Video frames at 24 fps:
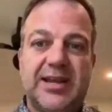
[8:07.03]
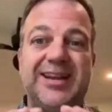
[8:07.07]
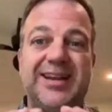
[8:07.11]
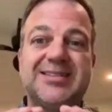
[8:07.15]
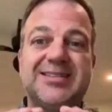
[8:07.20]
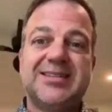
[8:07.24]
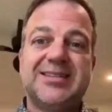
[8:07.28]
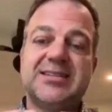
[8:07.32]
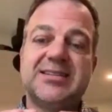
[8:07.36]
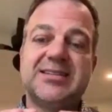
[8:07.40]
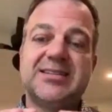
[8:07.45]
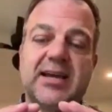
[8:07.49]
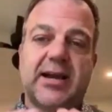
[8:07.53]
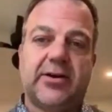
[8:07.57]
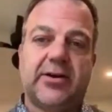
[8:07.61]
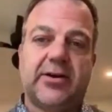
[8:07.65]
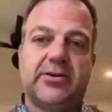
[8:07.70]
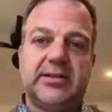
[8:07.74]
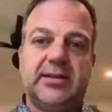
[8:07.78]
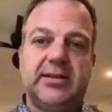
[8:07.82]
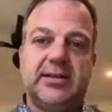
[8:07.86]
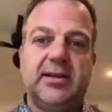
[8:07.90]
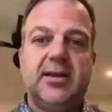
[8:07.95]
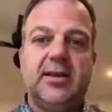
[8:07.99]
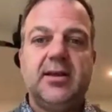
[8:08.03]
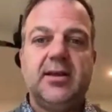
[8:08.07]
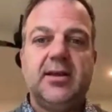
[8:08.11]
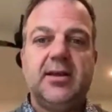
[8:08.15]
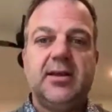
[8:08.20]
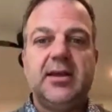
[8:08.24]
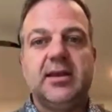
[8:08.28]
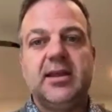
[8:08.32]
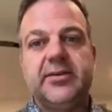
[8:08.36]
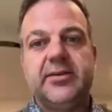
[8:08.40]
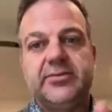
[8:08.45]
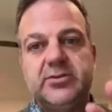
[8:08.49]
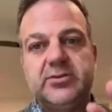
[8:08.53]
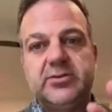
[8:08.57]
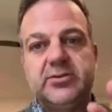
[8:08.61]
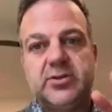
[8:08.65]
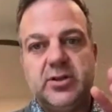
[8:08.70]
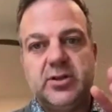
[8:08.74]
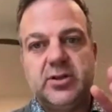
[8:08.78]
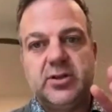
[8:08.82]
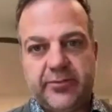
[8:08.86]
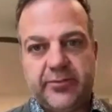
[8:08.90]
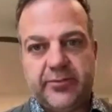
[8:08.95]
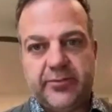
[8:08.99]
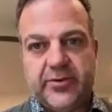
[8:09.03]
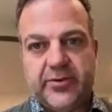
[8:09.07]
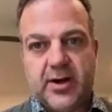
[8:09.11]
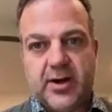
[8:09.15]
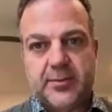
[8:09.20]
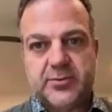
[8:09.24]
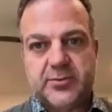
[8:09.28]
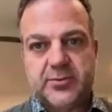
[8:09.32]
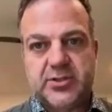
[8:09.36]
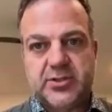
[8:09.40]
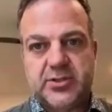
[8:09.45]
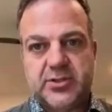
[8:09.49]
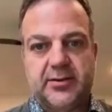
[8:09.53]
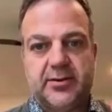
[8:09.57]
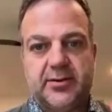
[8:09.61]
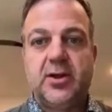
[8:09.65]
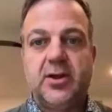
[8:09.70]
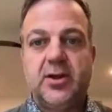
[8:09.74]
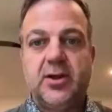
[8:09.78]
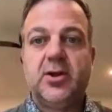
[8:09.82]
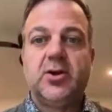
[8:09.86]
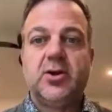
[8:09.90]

in its entirety and give it to the on-farm child